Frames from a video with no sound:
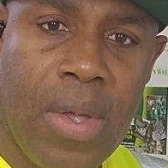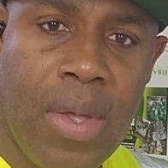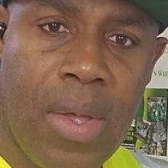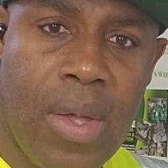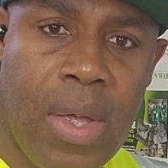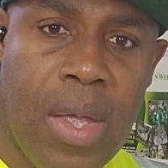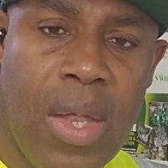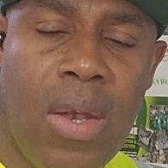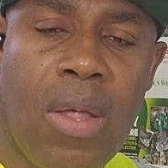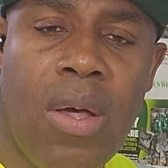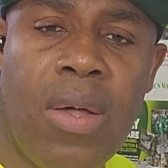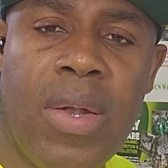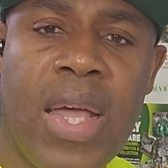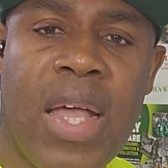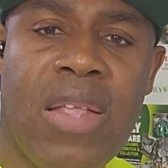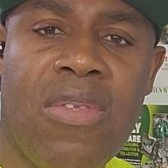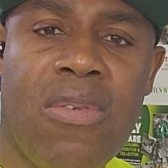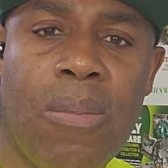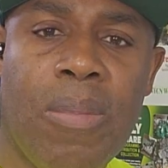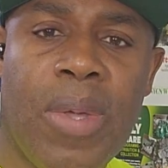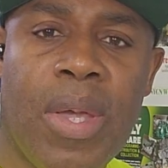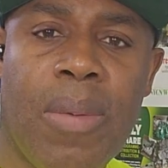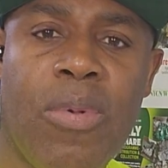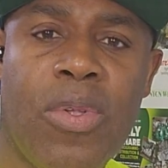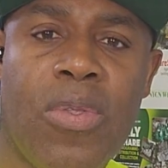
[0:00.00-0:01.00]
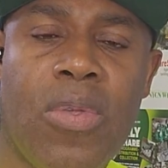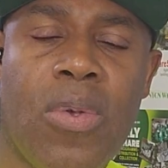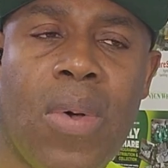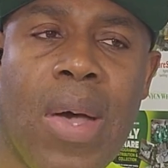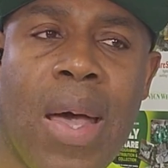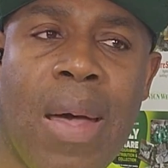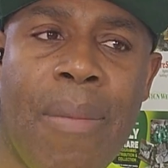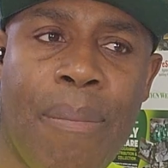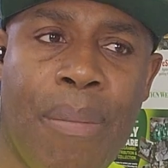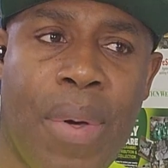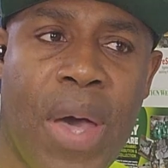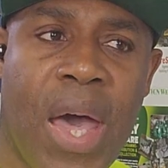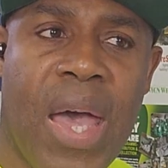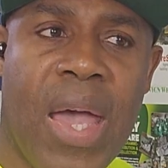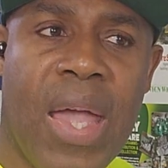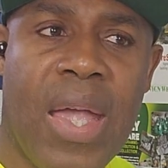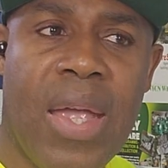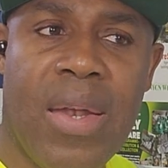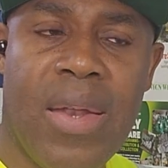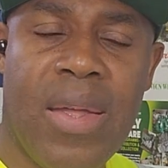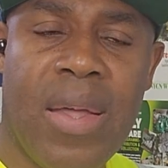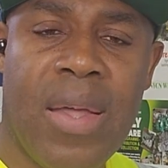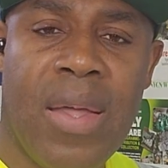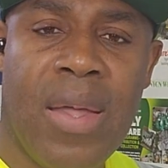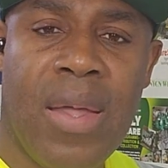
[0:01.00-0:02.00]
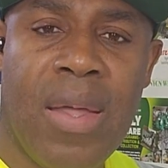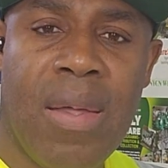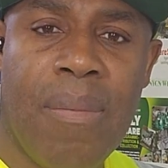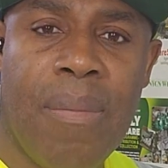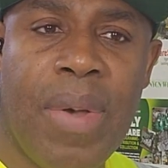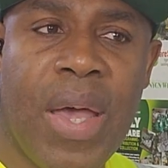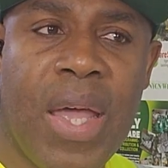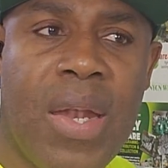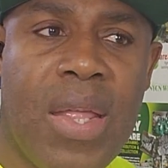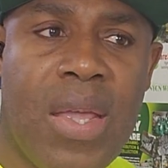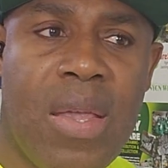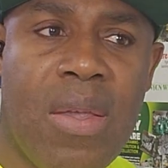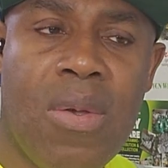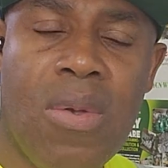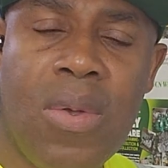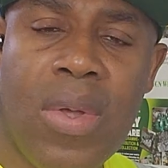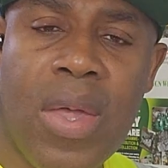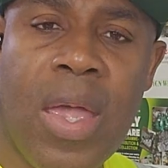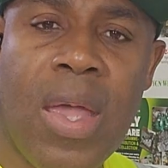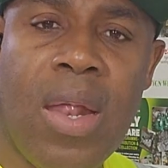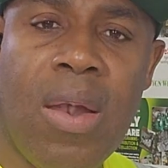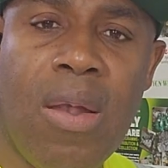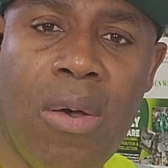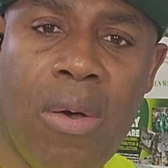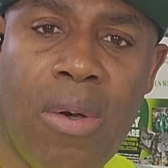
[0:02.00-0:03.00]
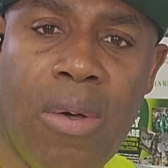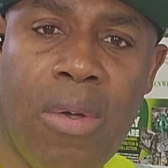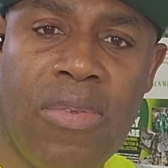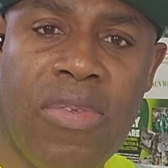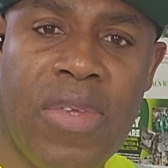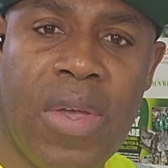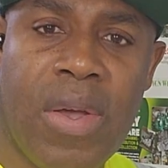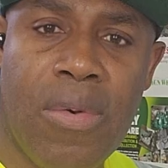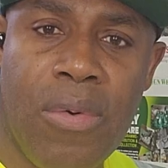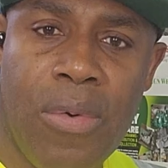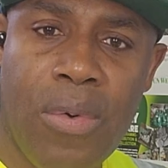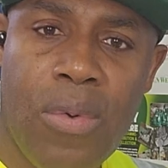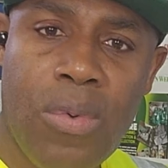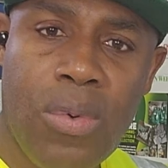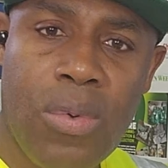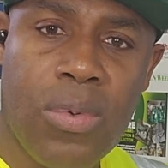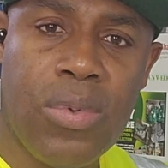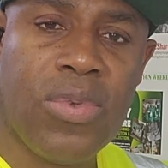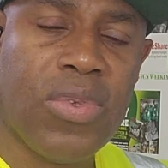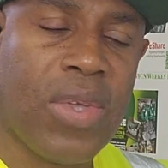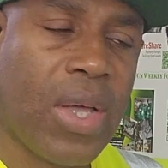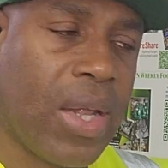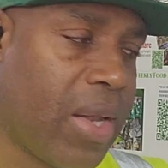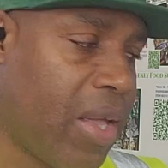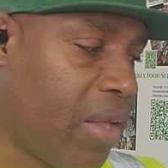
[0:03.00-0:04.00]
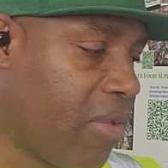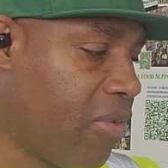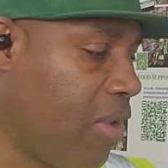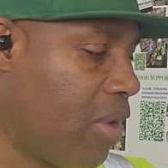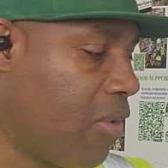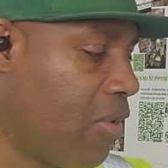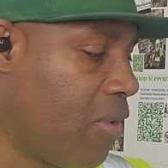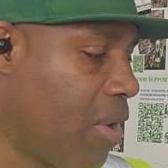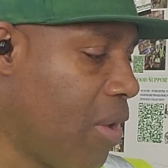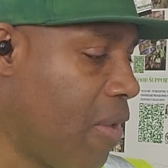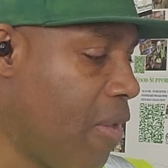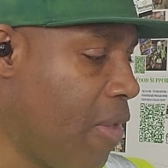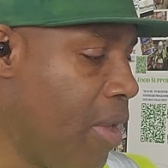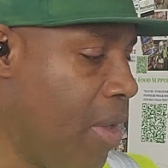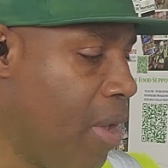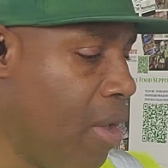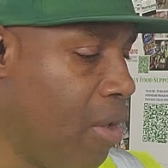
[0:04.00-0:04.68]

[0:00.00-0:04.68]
in order to be able to abide by the UK laws and rules and etc.